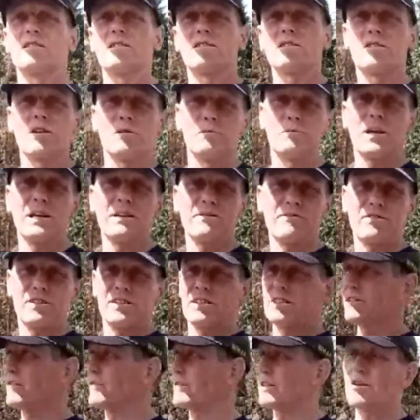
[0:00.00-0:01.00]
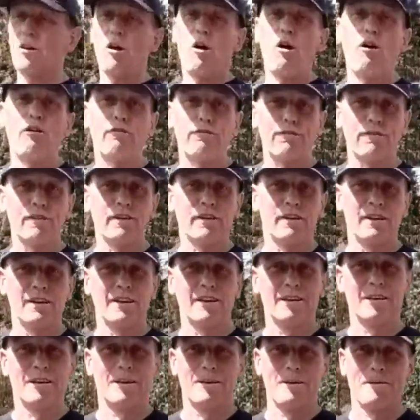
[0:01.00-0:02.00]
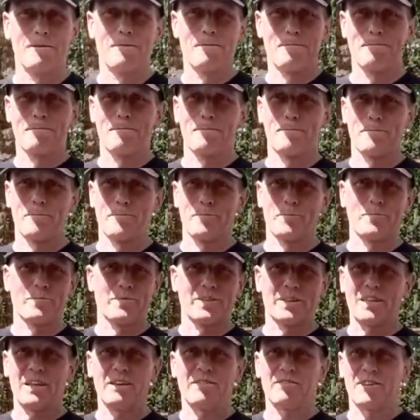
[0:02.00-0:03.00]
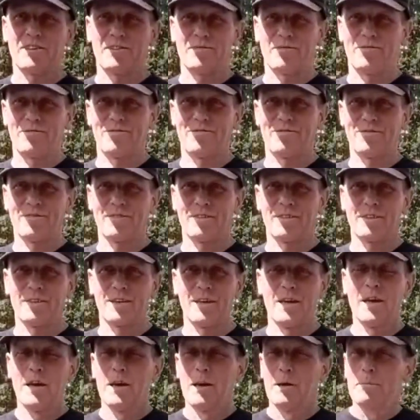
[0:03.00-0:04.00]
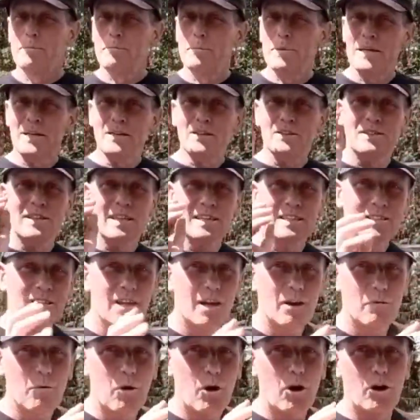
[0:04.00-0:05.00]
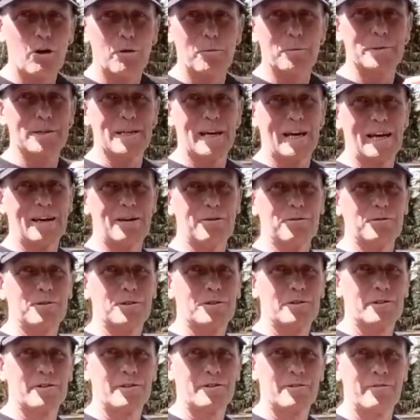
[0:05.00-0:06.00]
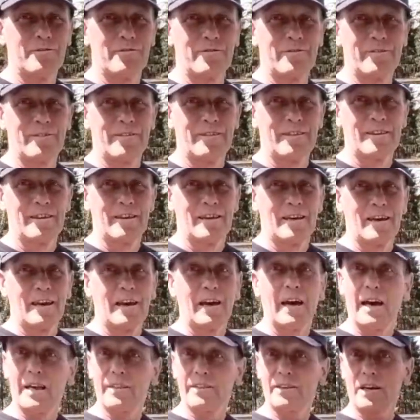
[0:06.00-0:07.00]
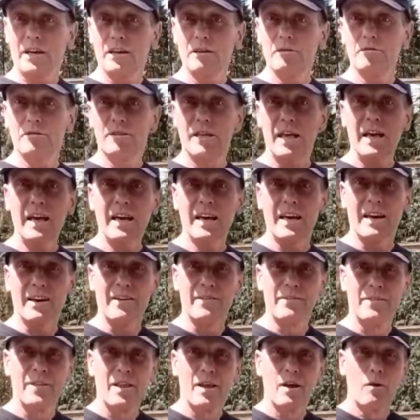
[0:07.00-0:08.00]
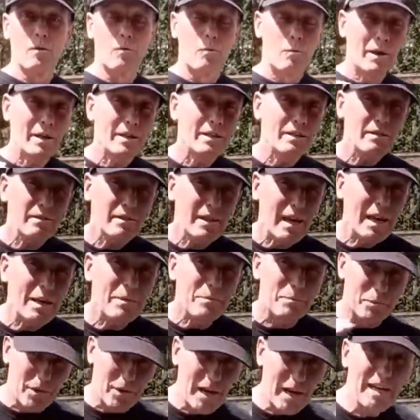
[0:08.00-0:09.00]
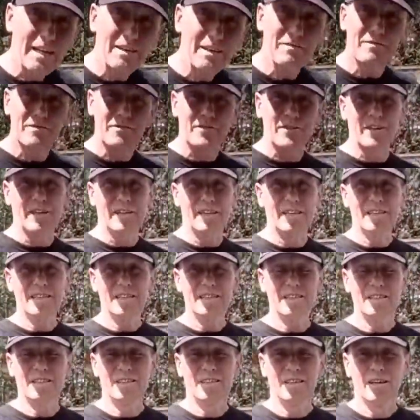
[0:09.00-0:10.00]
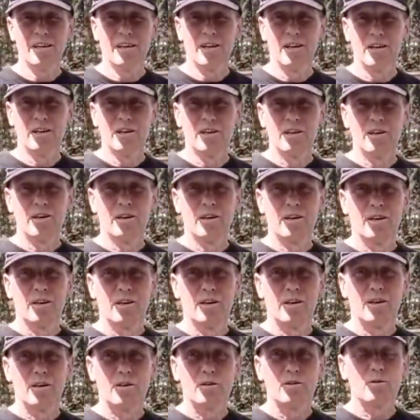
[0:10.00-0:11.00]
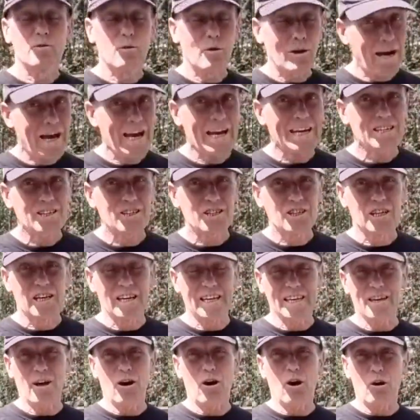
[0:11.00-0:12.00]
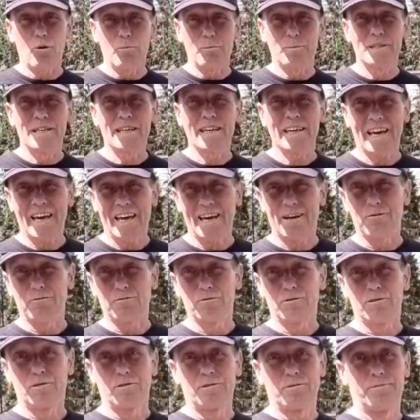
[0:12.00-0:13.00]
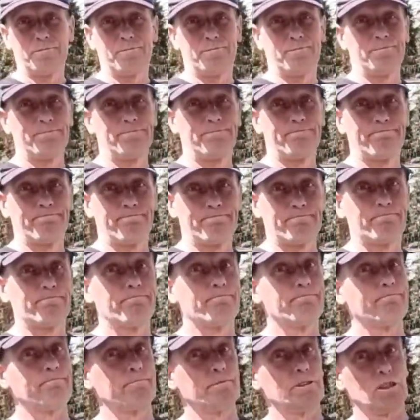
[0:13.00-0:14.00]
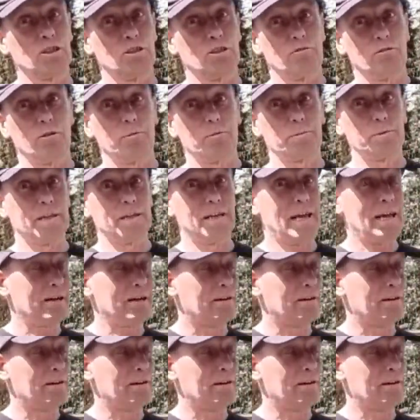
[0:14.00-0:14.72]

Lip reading: I just got brain freeze, so I got off. None of it. Because there's no opt-out. And the clue's there. When you get brain freeze, you're actually opting out. You're opting